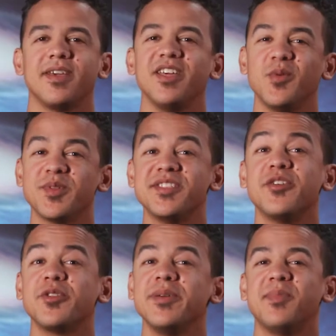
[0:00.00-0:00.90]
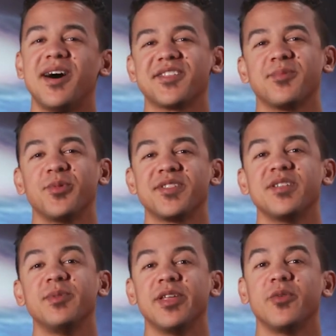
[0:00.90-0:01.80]
It was nearly impossible to
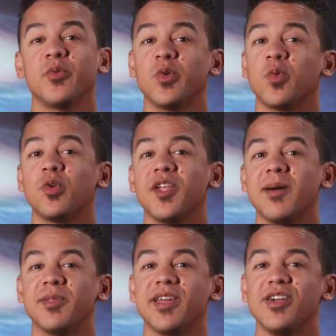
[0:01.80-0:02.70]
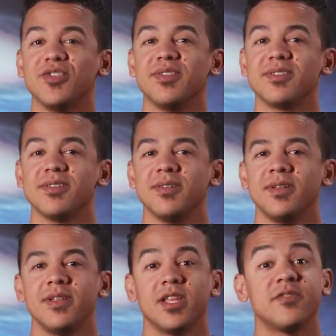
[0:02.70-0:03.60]
simulate real-world applications,
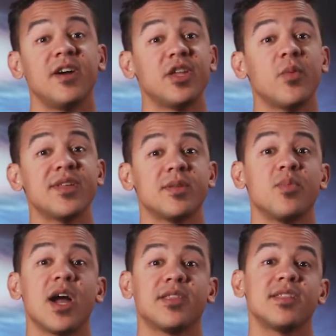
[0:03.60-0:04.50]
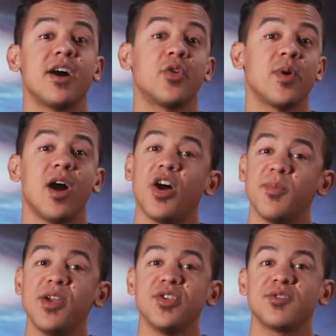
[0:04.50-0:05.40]
like finding ways to practice how to write
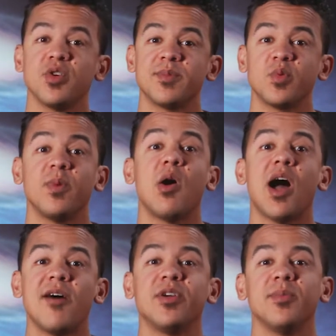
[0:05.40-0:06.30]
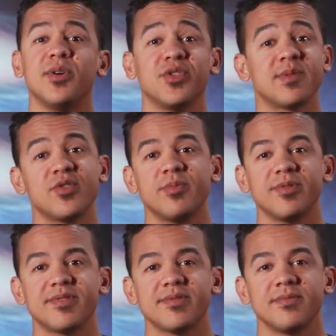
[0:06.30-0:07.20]
automation scripts without having a bunch of
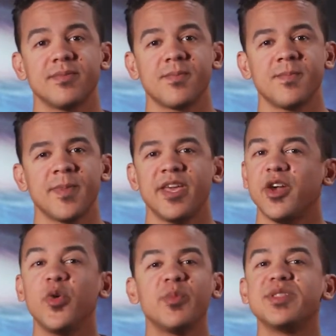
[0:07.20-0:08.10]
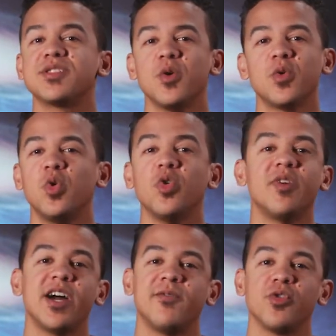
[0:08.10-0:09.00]
servers. It would have been so cool if I
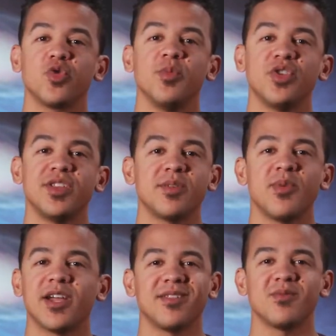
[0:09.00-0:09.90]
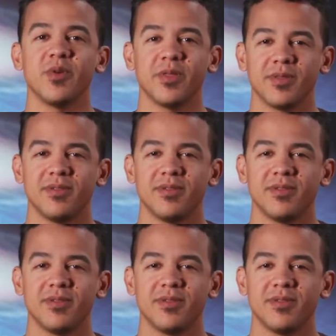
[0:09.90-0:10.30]
had virtual machines to practice with.